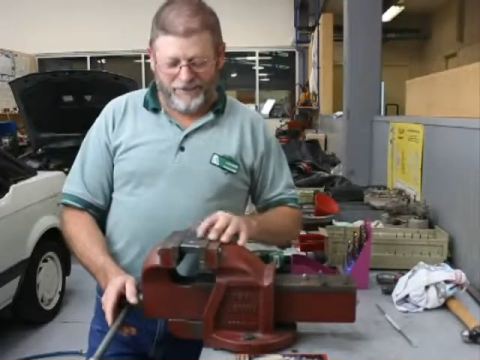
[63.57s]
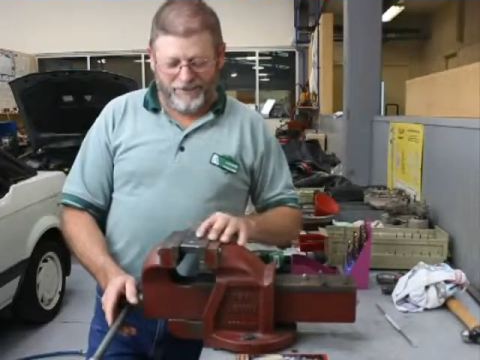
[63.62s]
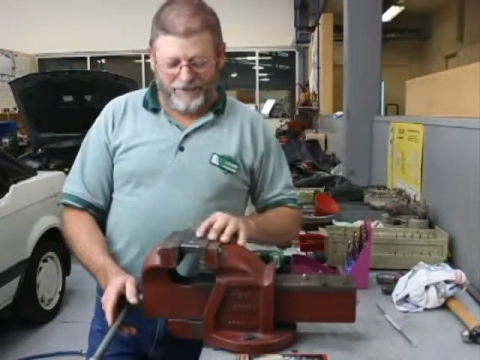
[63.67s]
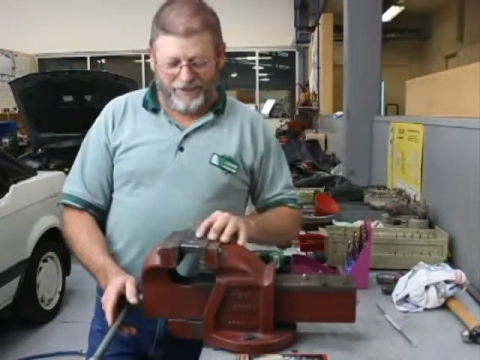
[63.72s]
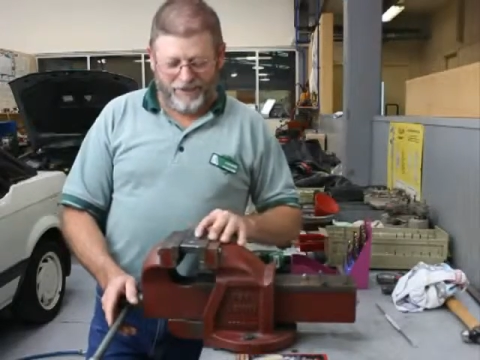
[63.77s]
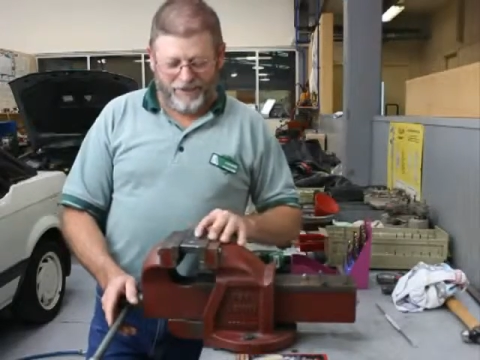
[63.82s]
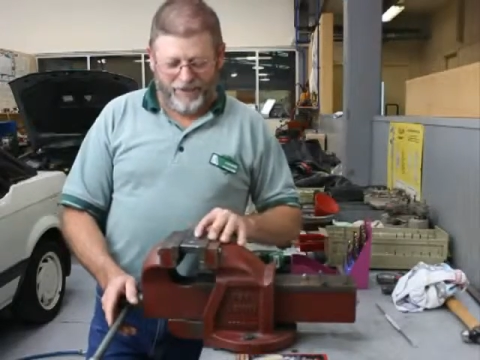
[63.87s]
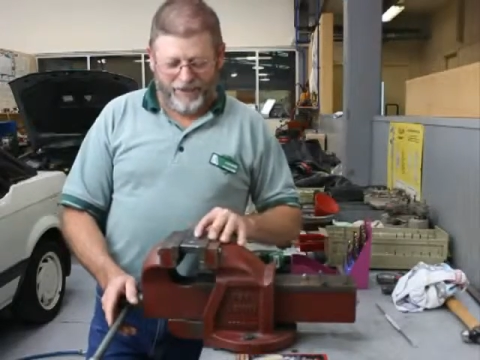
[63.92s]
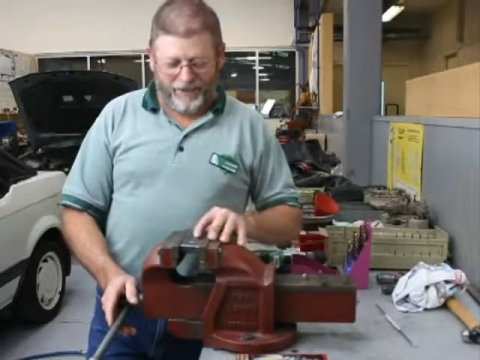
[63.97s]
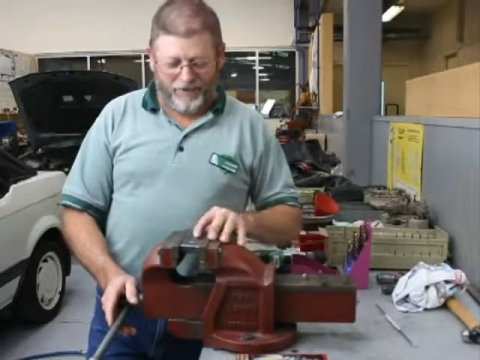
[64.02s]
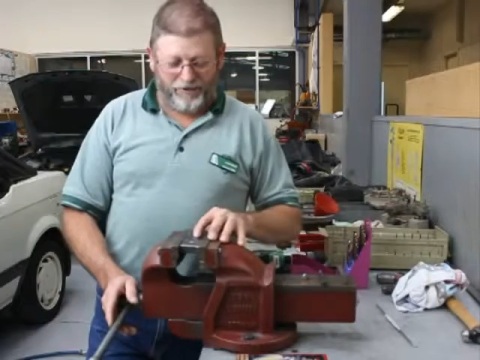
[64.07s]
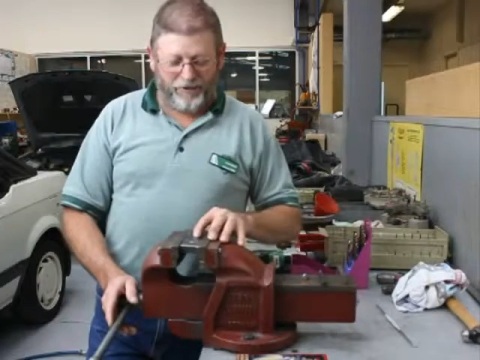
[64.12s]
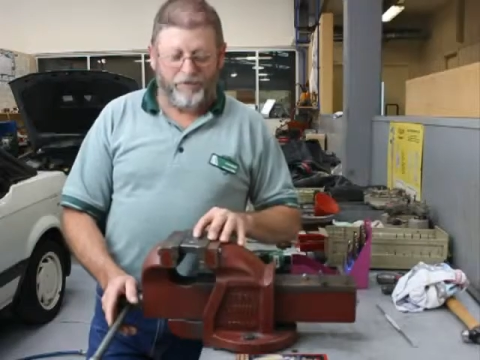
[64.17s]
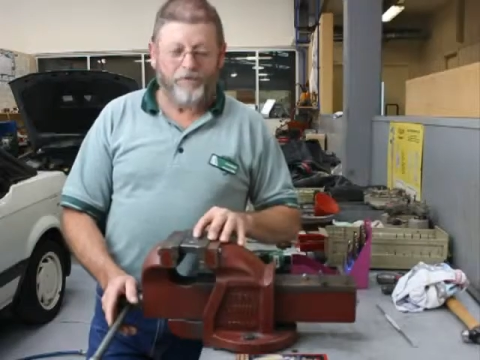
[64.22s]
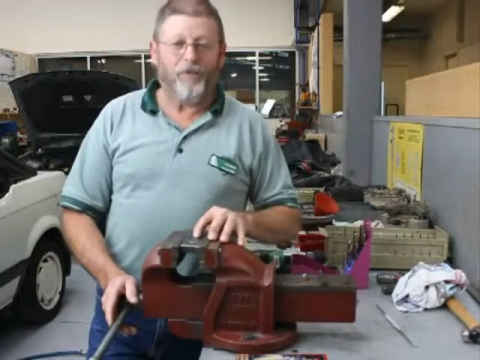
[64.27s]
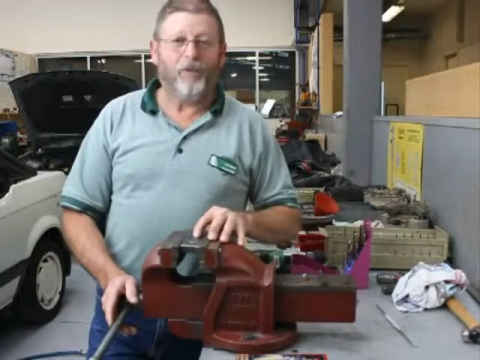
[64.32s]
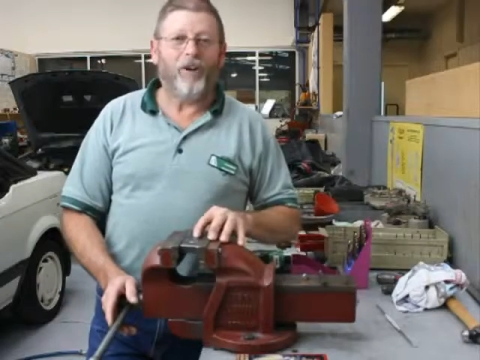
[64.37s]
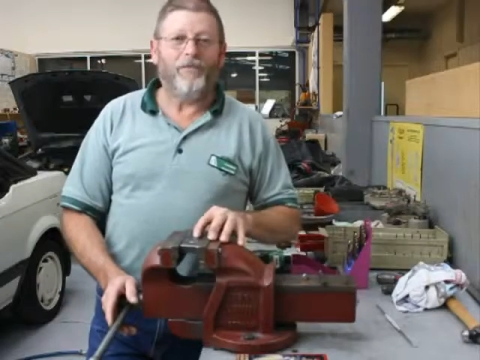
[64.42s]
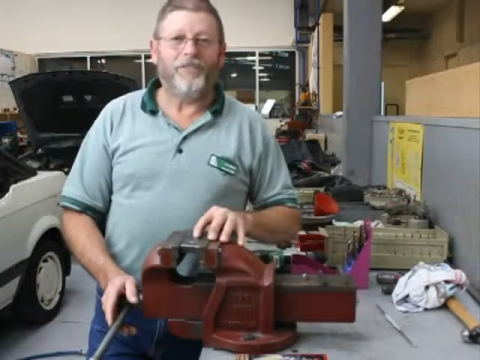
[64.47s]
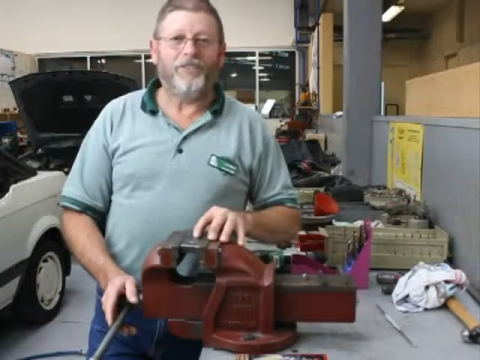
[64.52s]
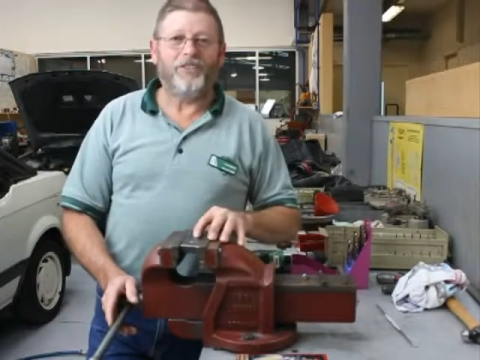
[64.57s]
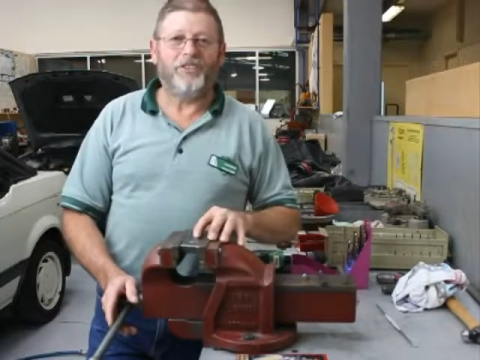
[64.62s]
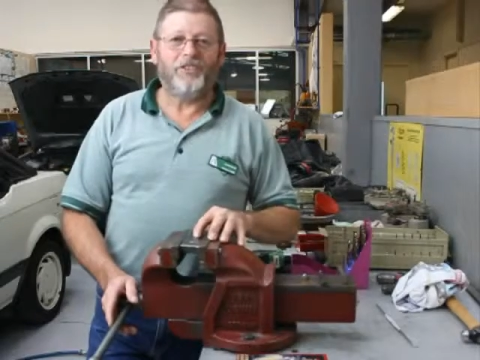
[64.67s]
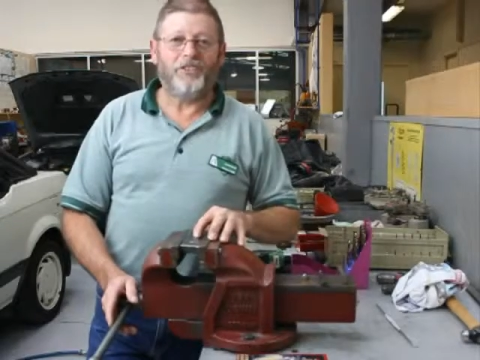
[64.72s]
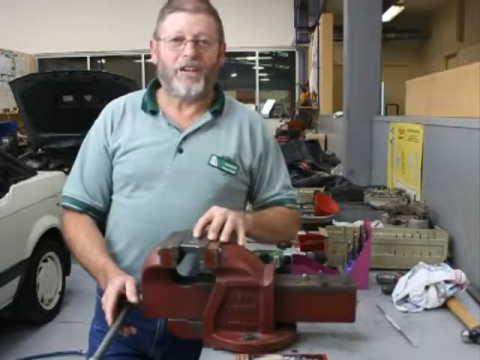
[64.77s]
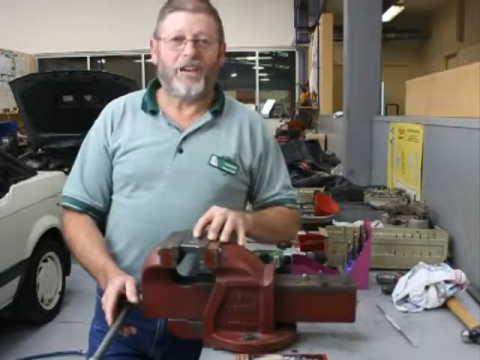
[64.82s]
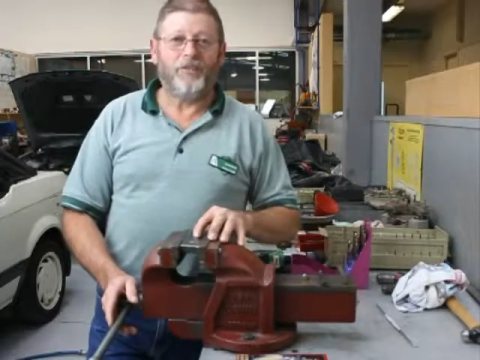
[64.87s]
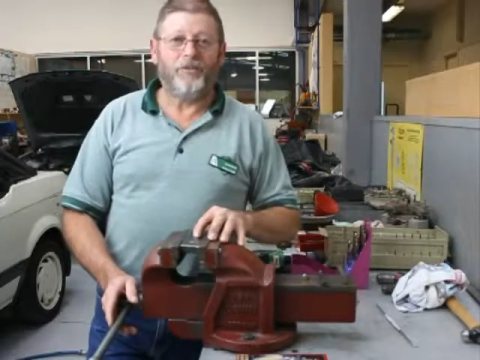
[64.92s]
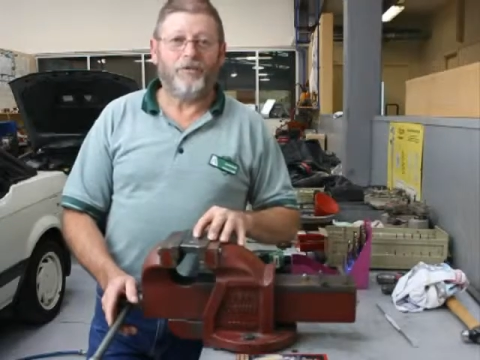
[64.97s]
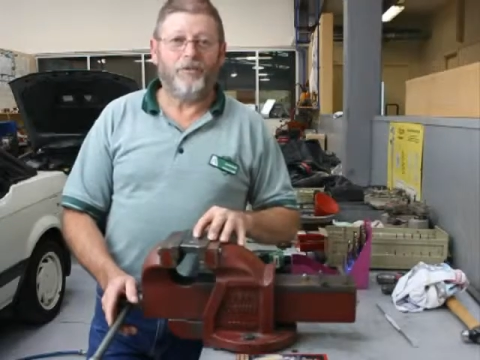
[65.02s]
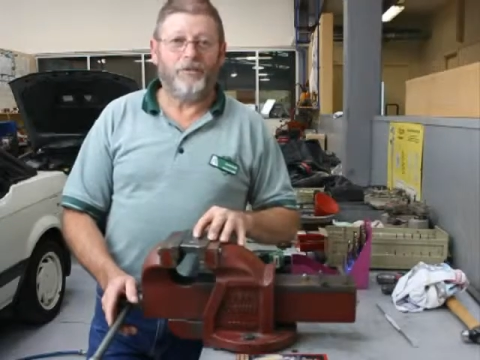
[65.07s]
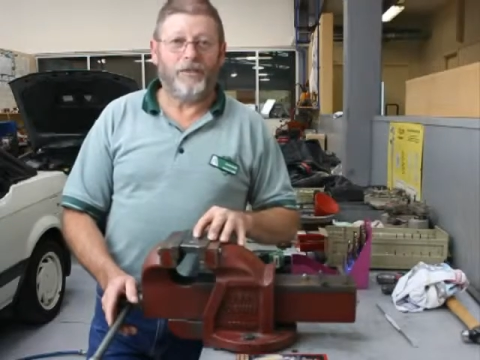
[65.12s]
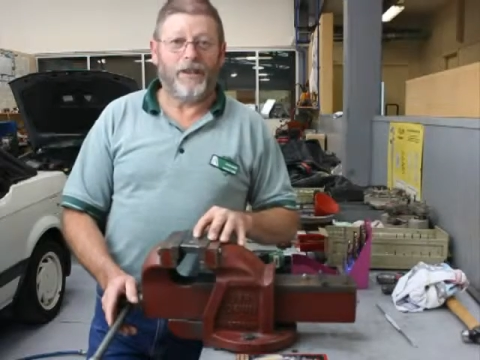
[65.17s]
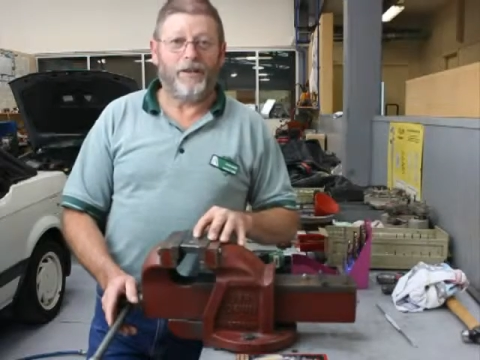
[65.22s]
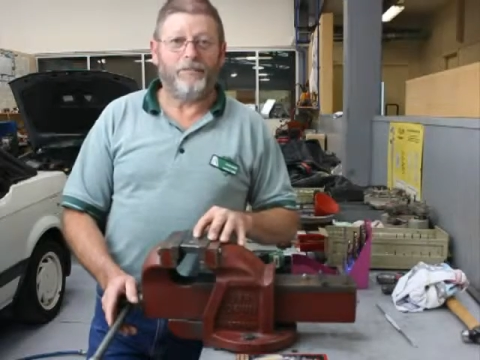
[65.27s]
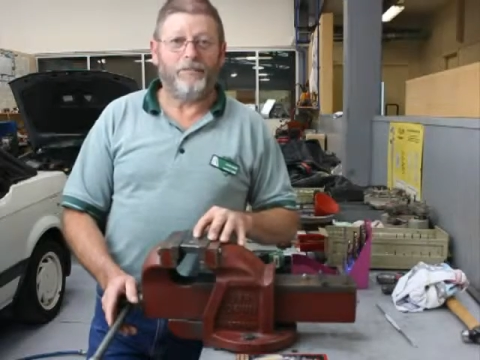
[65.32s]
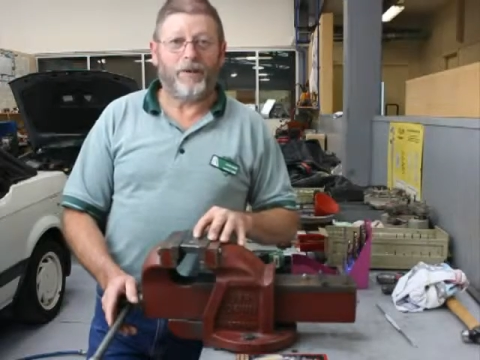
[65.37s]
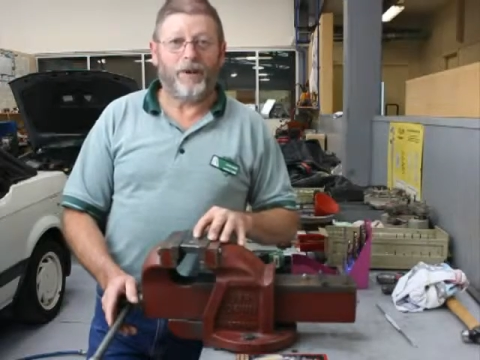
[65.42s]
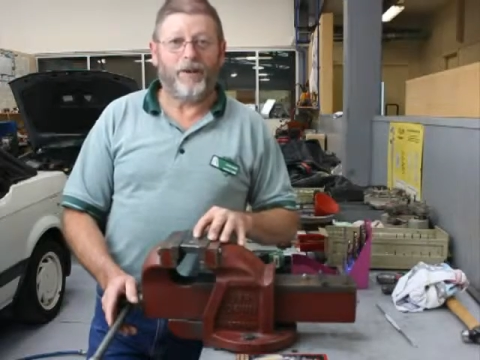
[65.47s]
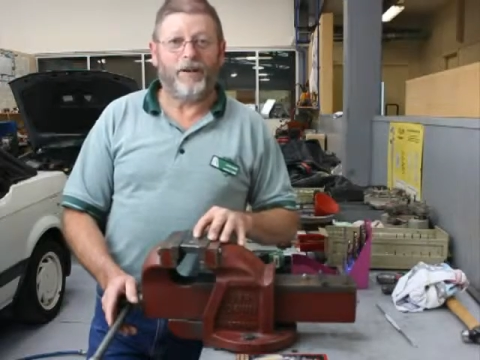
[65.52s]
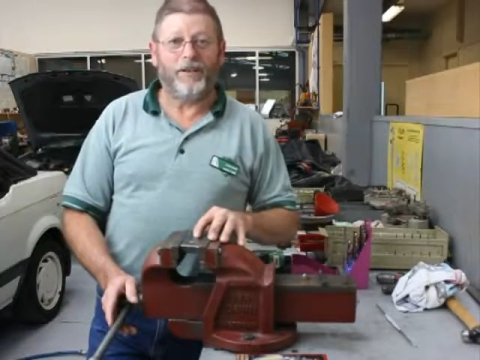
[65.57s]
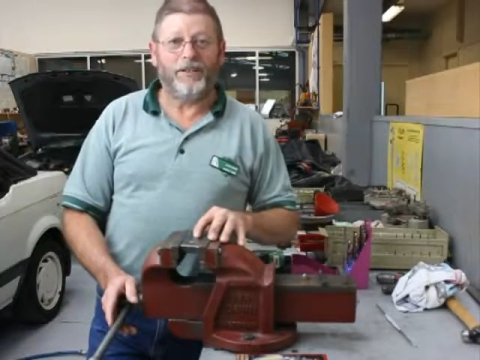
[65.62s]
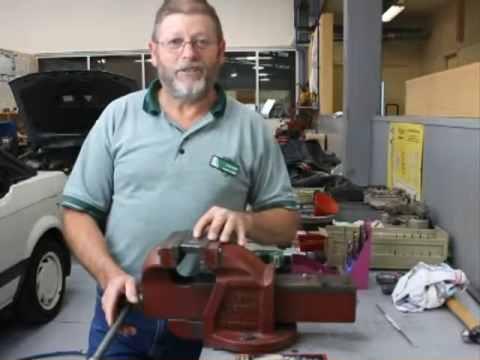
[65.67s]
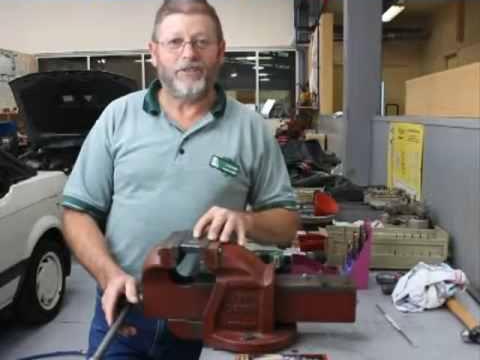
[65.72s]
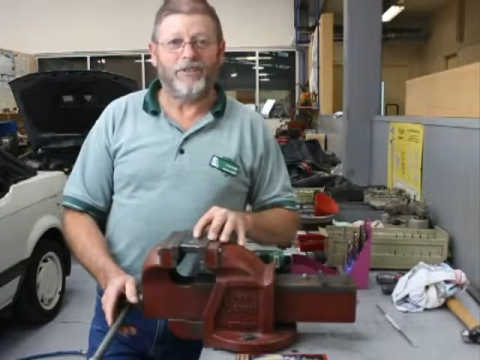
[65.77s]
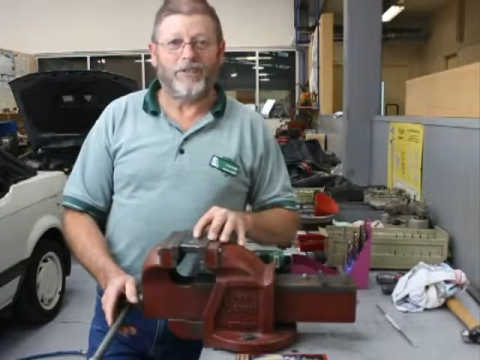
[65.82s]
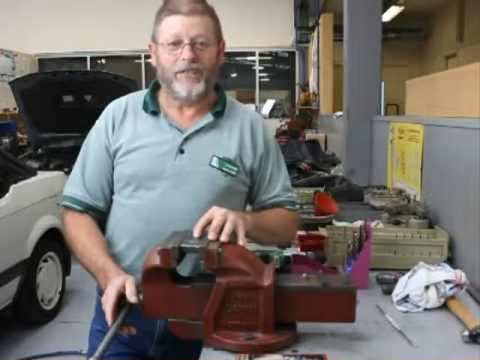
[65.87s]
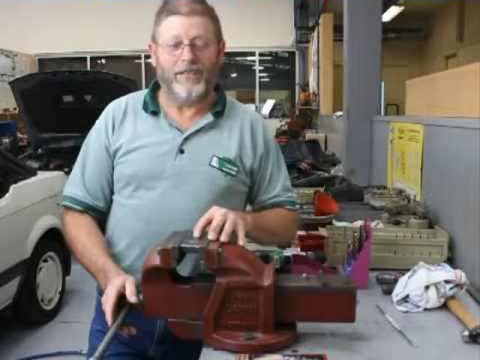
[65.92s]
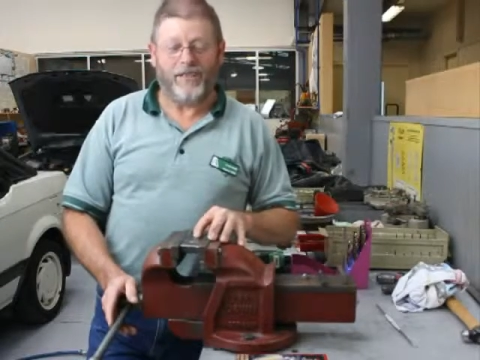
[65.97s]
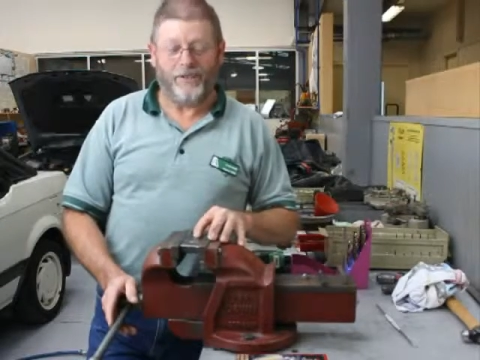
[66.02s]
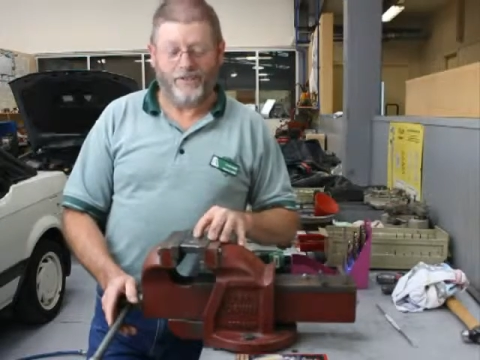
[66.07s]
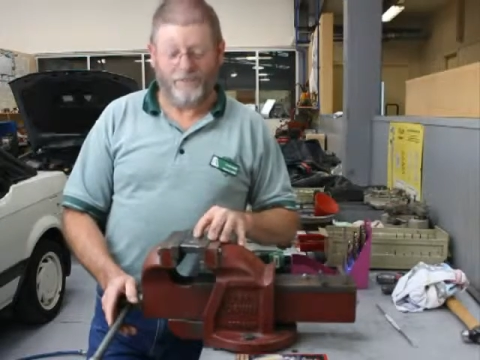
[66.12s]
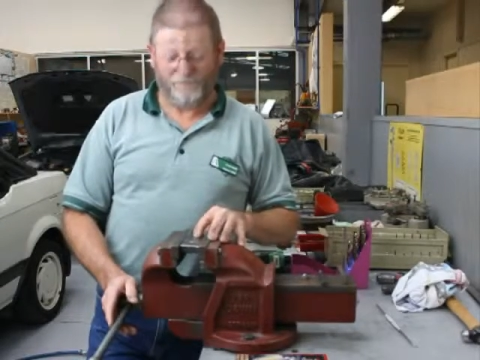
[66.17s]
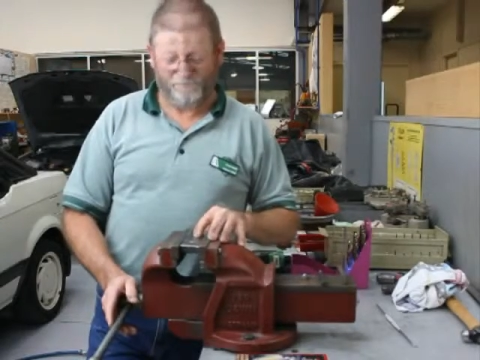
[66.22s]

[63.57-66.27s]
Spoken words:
is to actually find the centre of that broken stud.